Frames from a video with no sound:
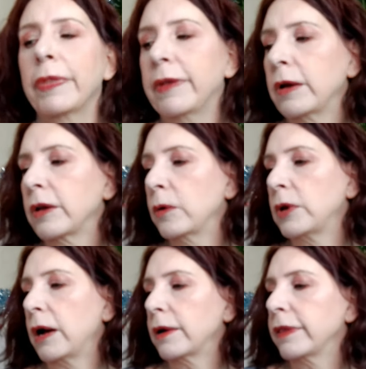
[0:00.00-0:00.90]
there I go,
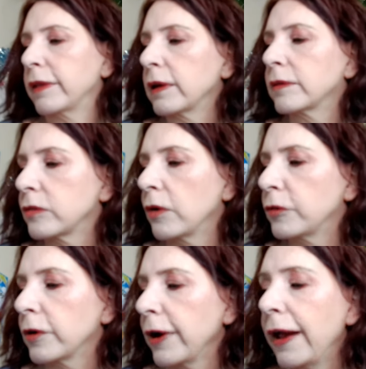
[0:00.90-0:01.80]
knocking things
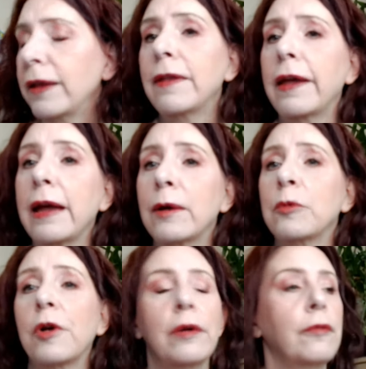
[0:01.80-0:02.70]
over and the
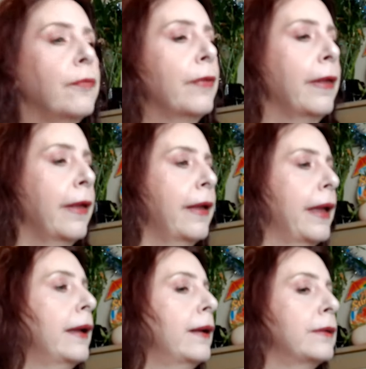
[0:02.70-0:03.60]
camera
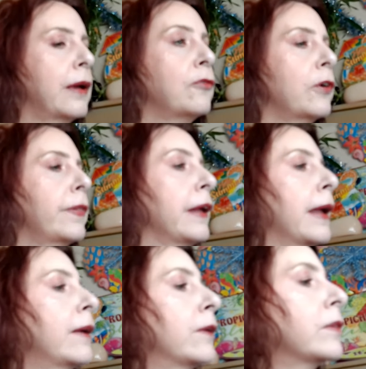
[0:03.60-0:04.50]
and
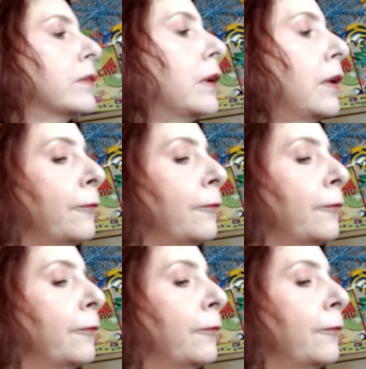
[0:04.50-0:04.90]
everything else.